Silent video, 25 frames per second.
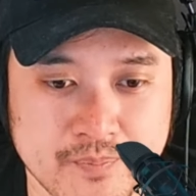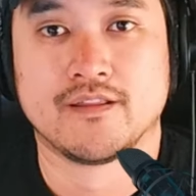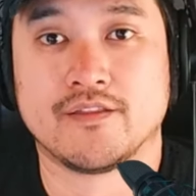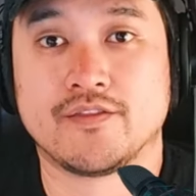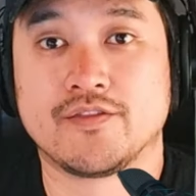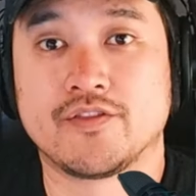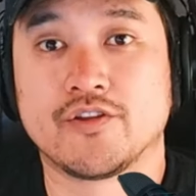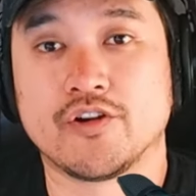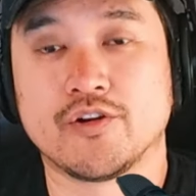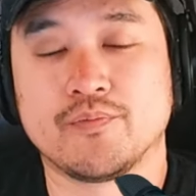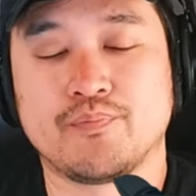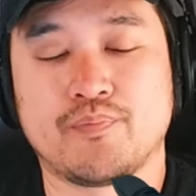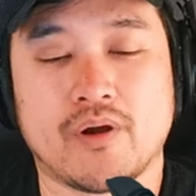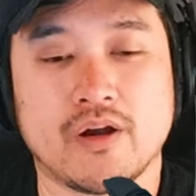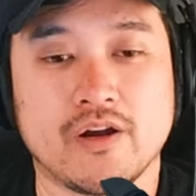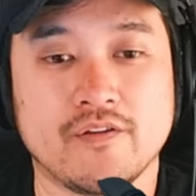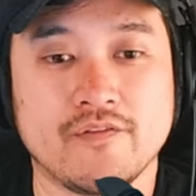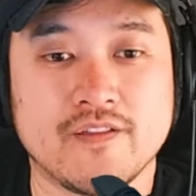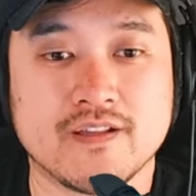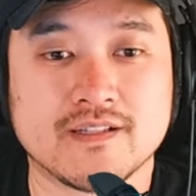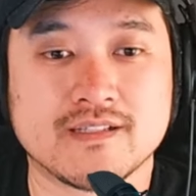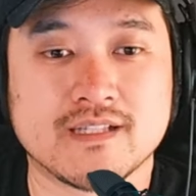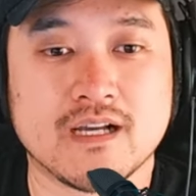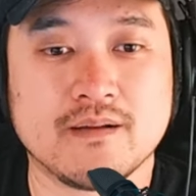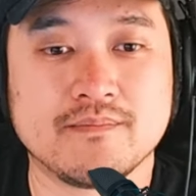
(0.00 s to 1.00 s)
The third part of
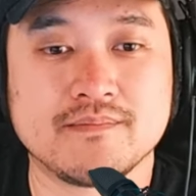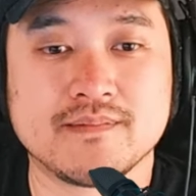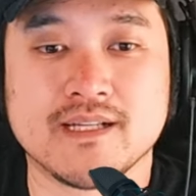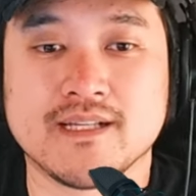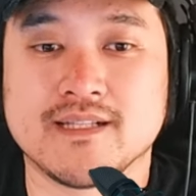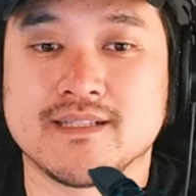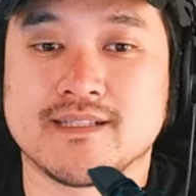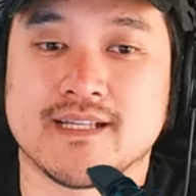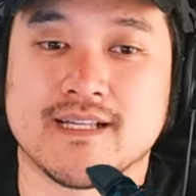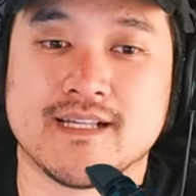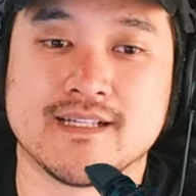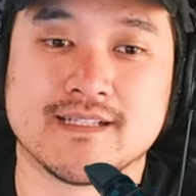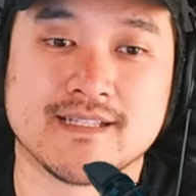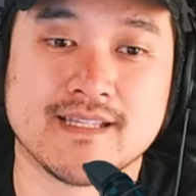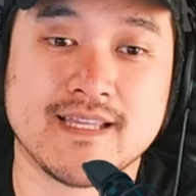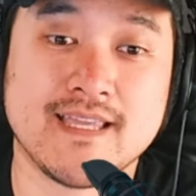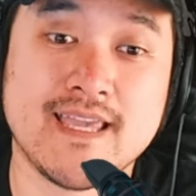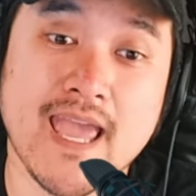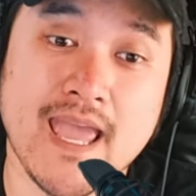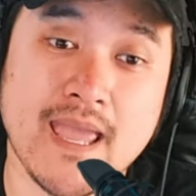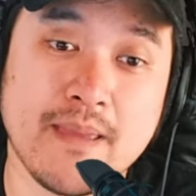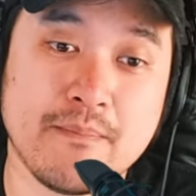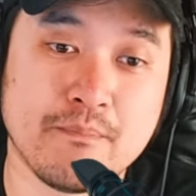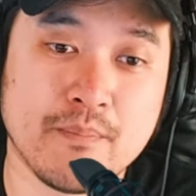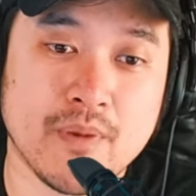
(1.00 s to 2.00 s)
this update is
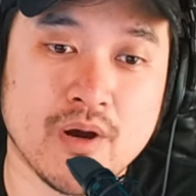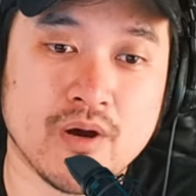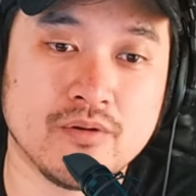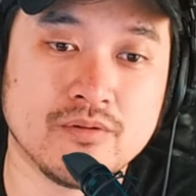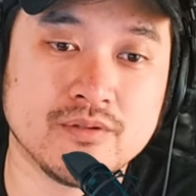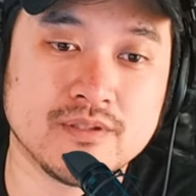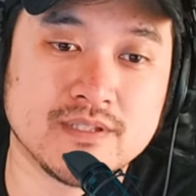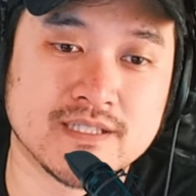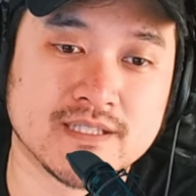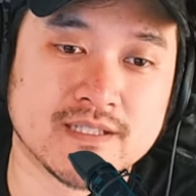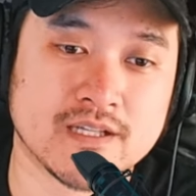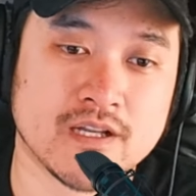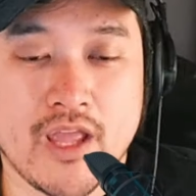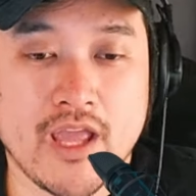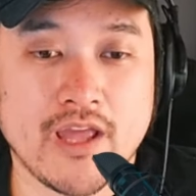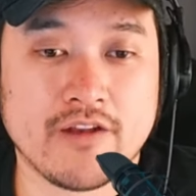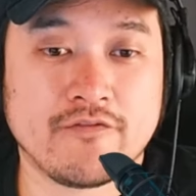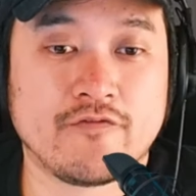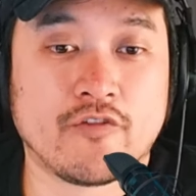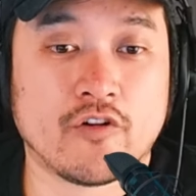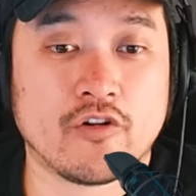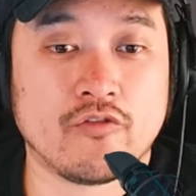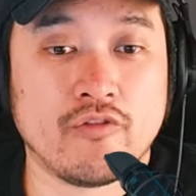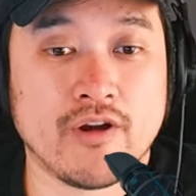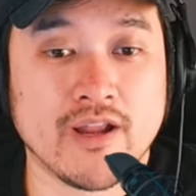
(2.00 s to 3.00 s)
game modes, and
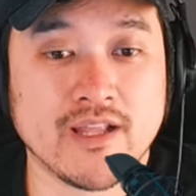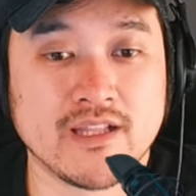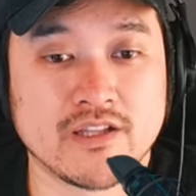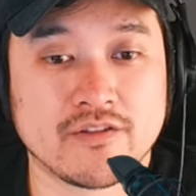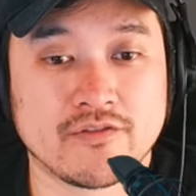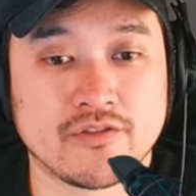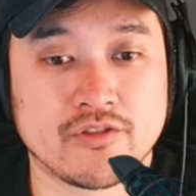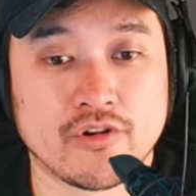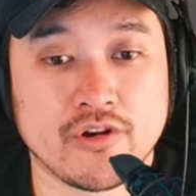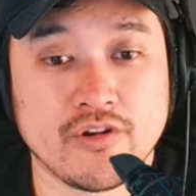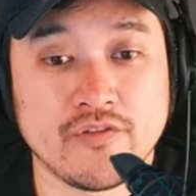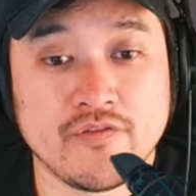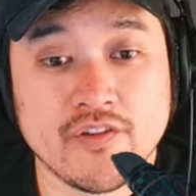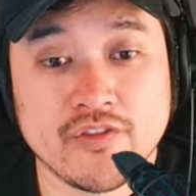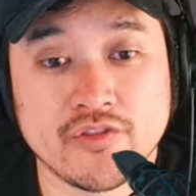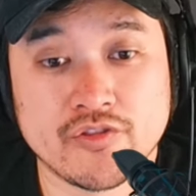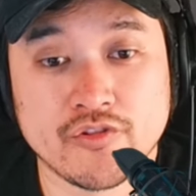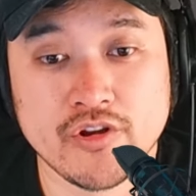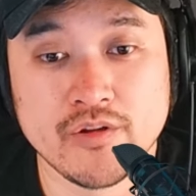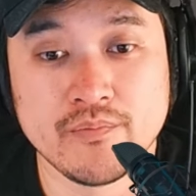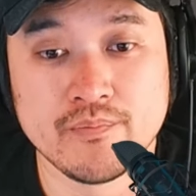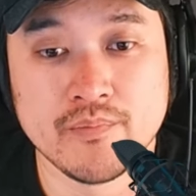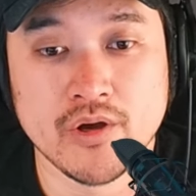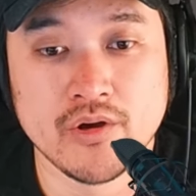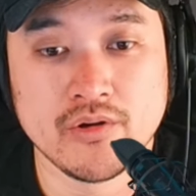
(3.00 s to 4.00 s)
for ranked
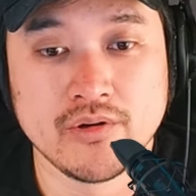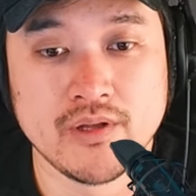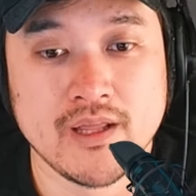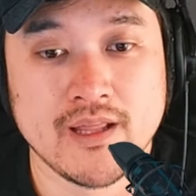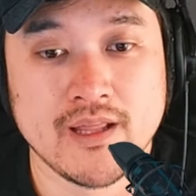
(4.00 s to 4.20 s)
3v3 mode,